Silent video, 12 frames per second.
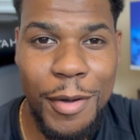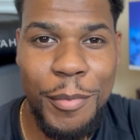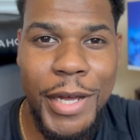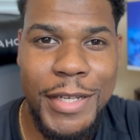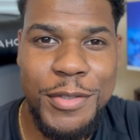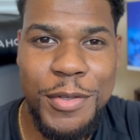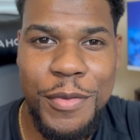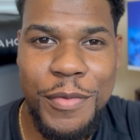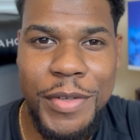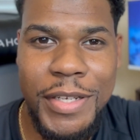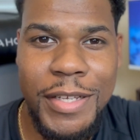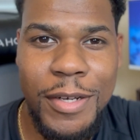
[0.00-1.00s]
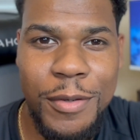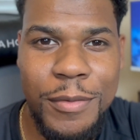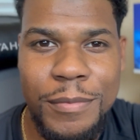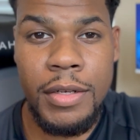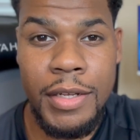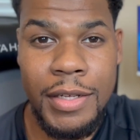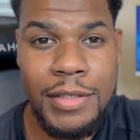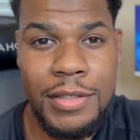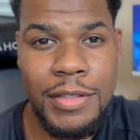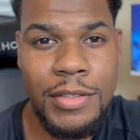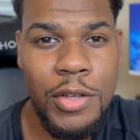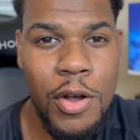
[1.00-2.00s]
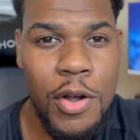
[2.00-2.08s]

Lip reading: back to the video. Next, let's talk